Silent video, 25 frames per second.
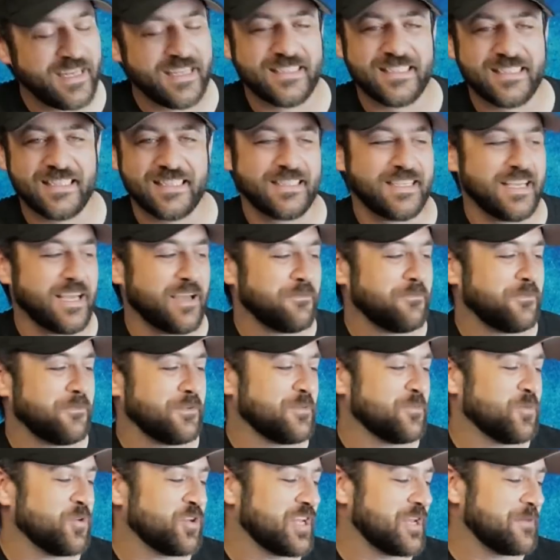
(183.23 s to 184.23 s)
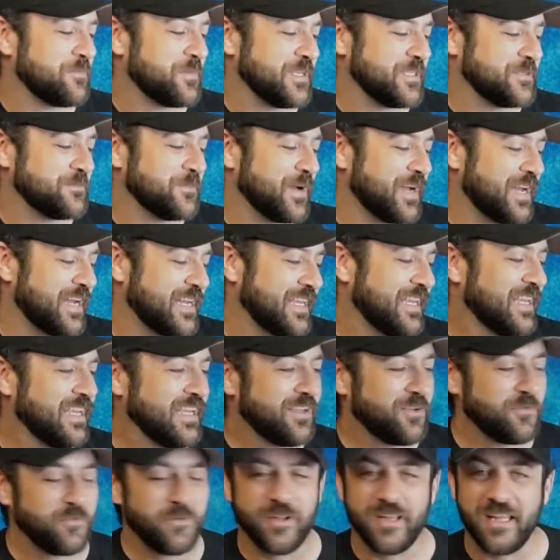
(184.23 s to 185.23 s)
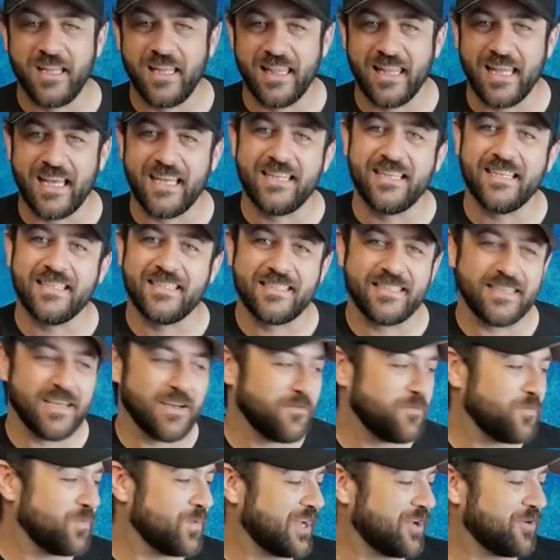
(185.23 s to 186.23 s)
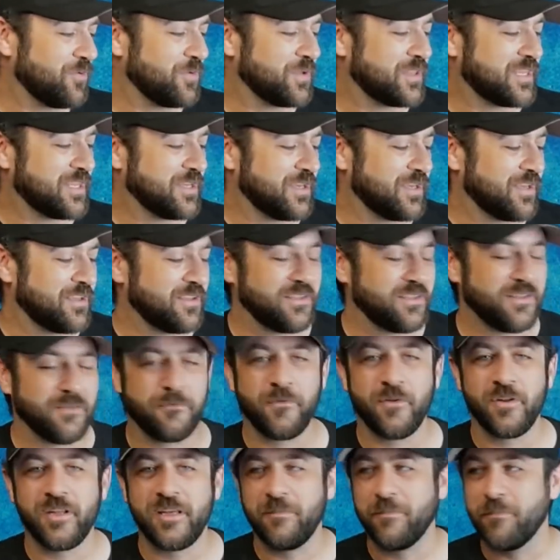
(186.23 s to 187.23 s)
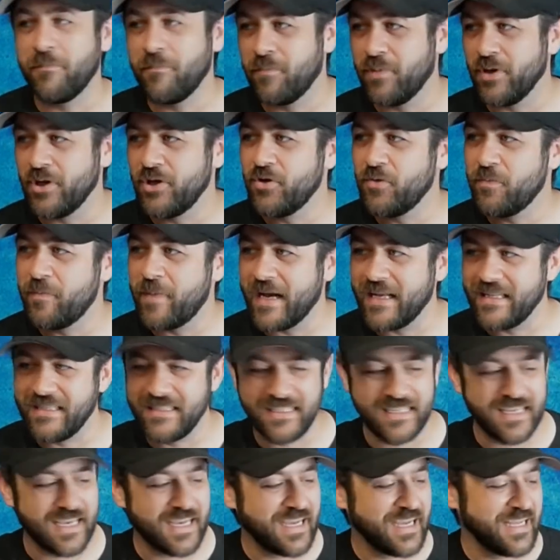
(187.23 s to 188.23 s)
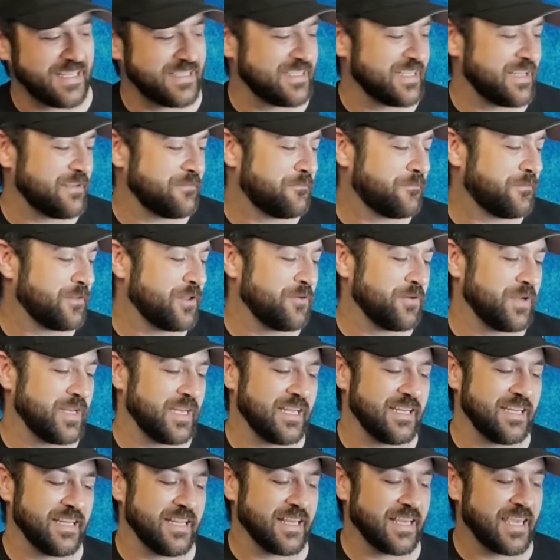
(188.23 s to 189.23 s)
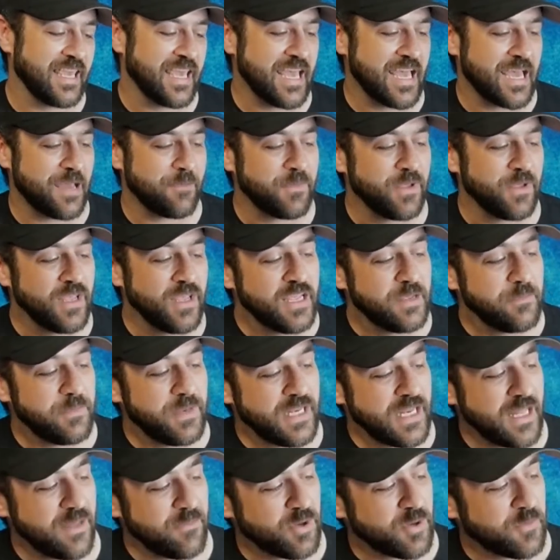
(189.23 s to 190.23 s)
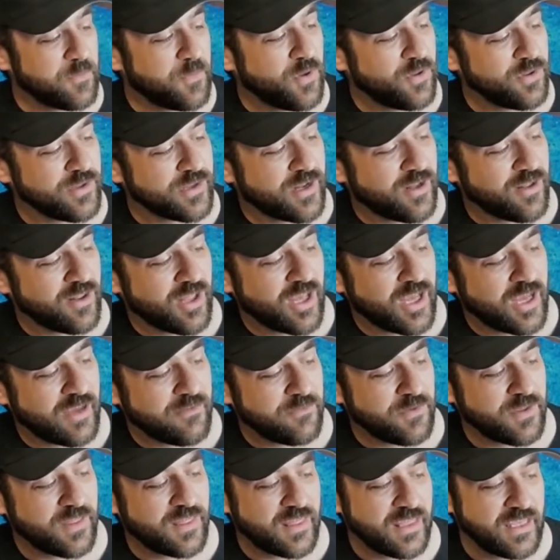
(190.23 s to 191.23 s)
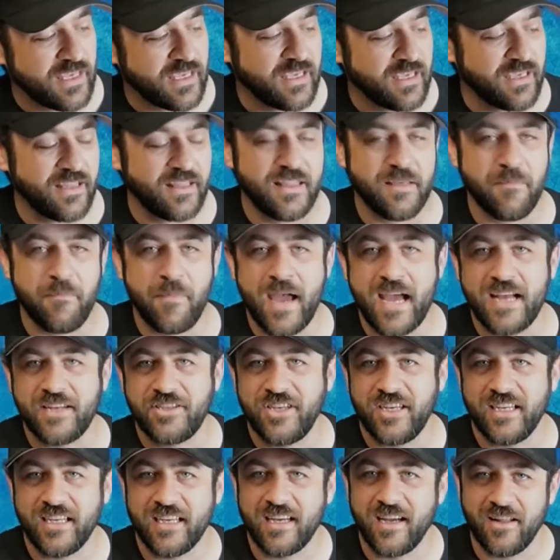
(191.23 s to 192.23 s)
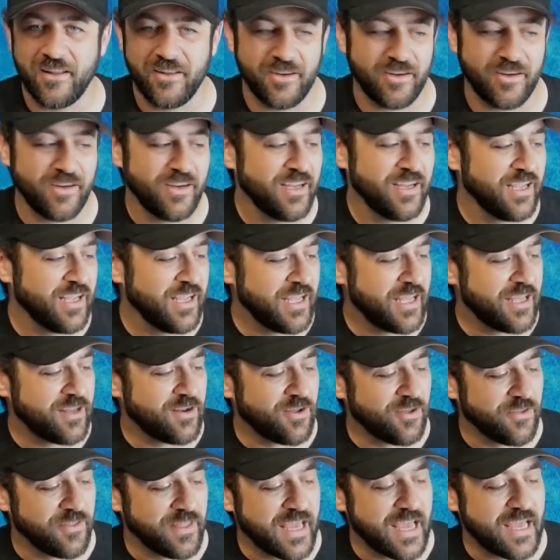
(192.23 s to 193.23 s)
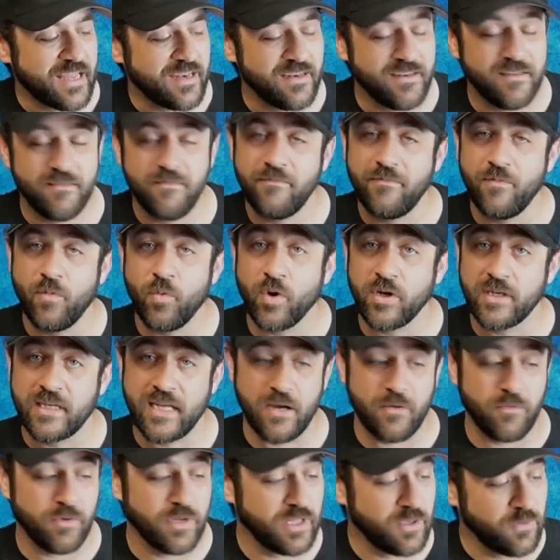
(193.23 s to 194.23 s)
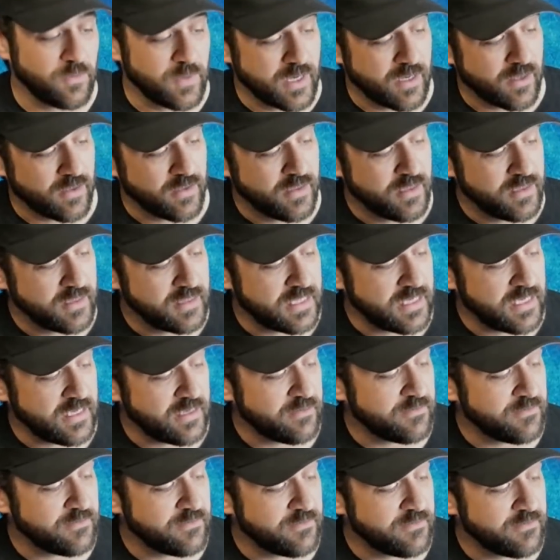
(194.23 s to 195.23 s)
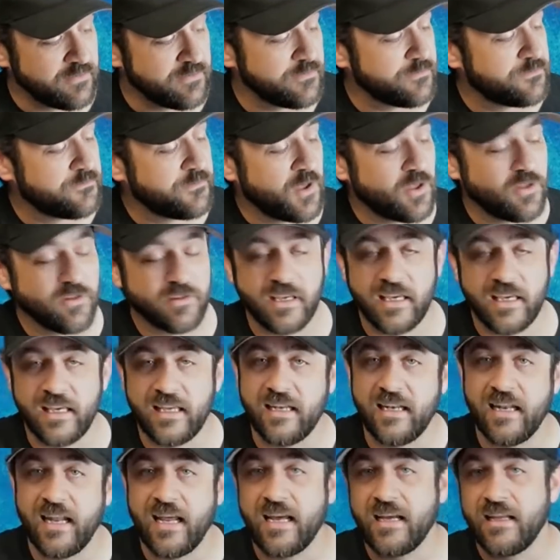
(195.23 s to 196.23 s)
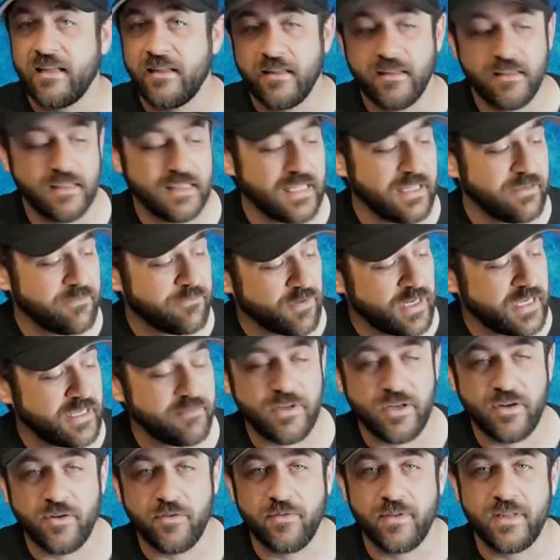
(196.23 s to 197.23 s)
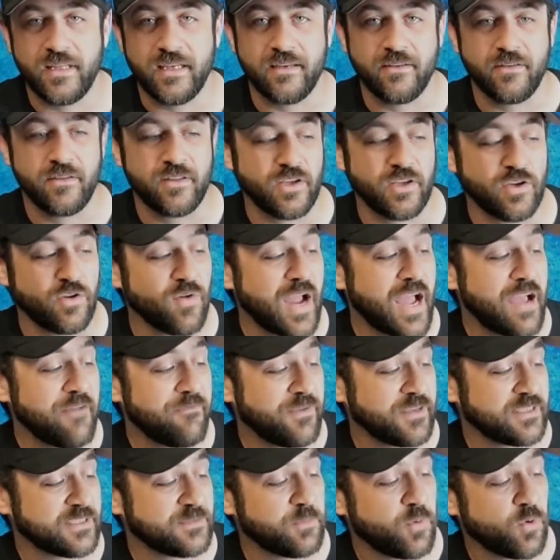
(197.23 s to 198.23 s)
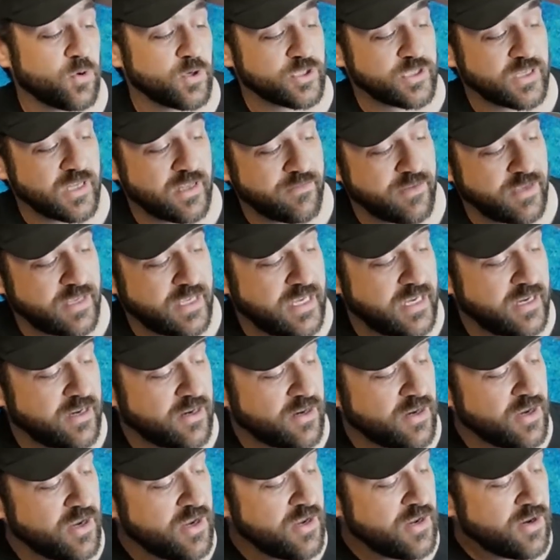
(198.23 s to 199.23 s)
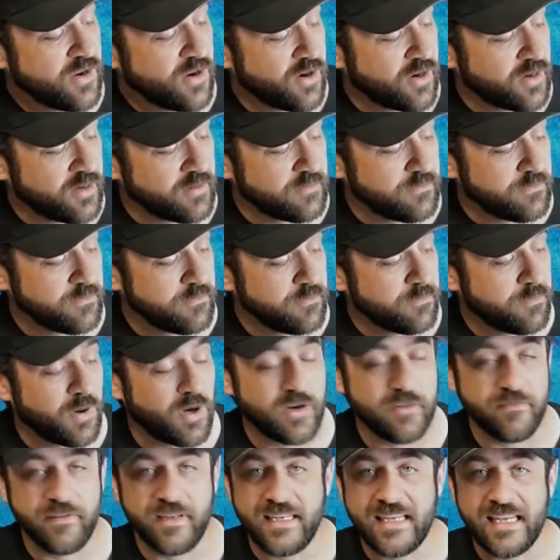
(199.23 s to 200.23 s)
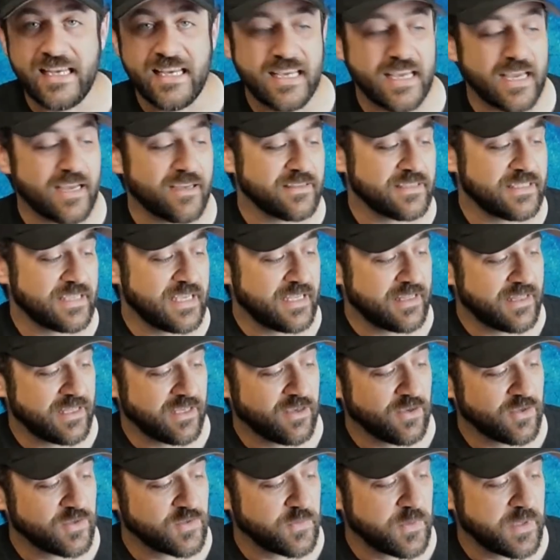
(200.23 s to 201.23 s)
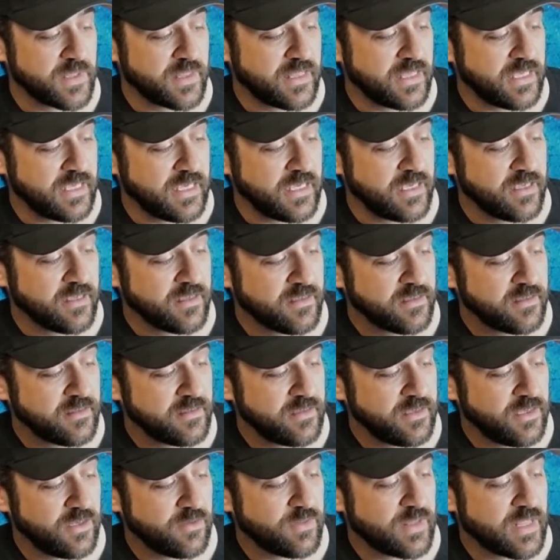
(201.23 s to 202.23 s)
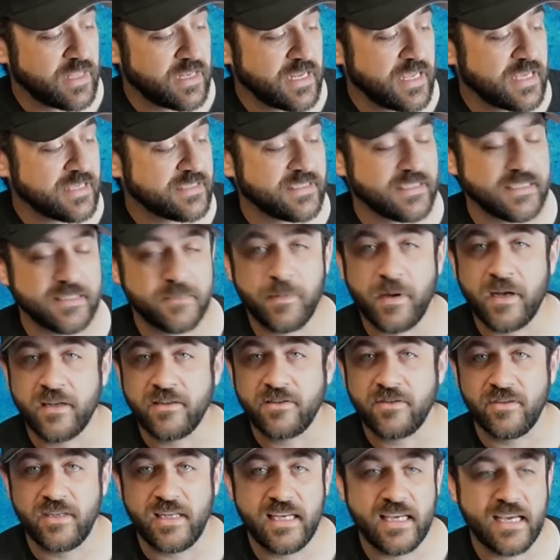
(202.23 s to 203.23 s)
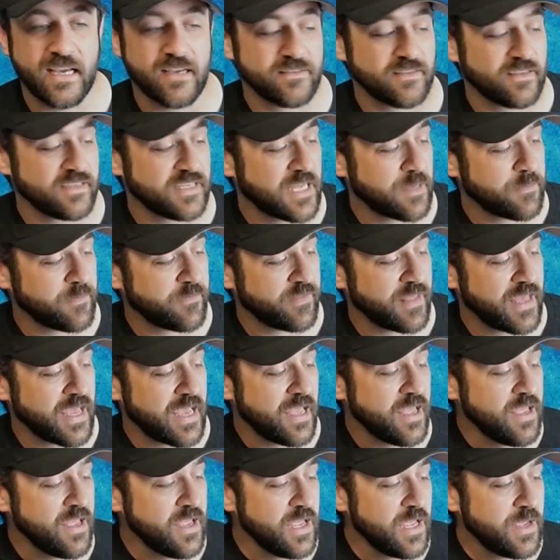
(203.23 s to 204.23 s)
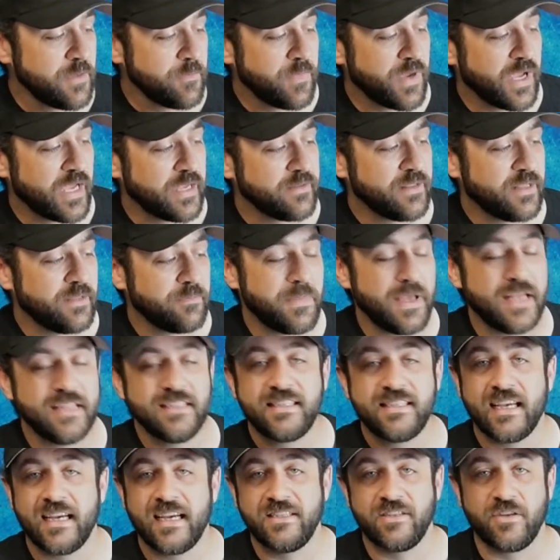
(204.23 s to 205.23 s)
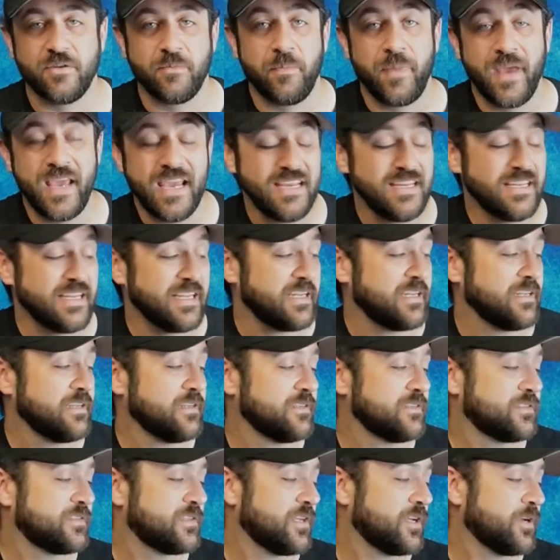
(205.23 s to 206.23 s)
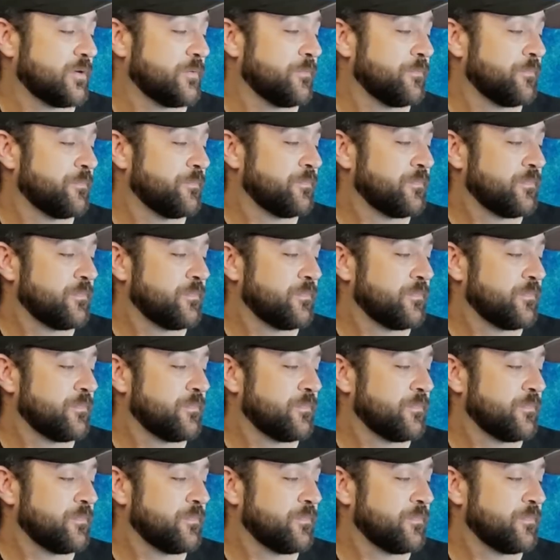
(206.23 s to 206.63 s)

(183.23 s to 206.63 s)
itself with the multi-piece body really lent itself well with the fully blue bed sides and then flowing into the cab. Being able to pull it all off with the matching color and all that worked out really well. The Falcon livery, the graphics portion of it here are part of a decal set that goes with the, then it has the sponsored decals on top of that. But the bed sides are painted, so